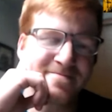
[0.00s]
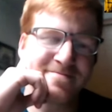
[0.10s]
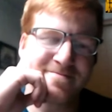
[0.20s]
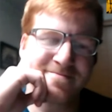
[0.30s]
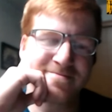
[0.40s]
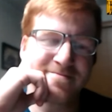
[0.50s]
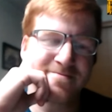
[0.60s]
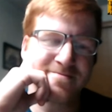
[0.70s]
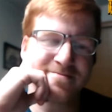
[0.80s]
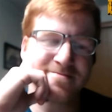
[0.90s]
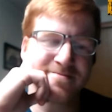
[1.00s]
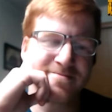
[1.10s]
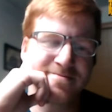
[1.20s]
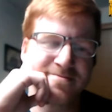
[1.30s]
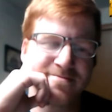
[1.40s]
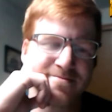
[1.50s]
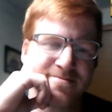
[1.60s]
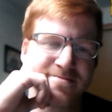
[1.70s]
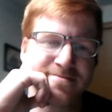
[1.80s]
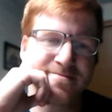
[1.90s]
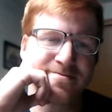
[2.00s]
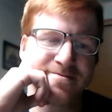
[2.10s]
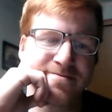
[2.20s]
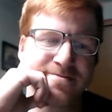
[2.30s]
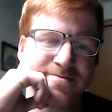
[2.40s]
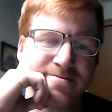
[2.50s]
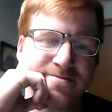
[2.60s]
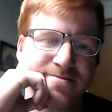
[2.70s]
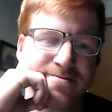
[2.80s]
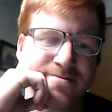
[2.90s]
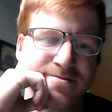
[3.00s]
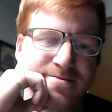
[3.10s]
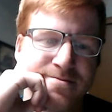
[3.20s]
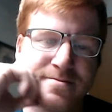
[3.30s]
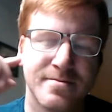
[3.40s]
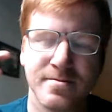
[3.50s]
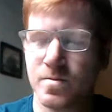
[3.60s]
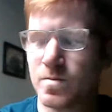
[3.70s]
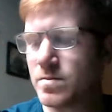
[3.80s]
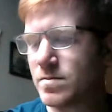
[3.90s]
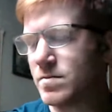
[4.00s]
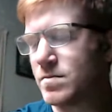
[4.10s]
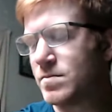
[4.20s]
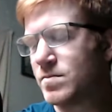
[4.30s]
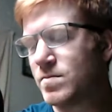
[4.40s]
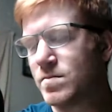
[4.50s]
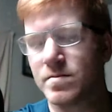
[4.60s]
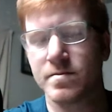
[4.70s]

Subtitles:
This person isn't speaking.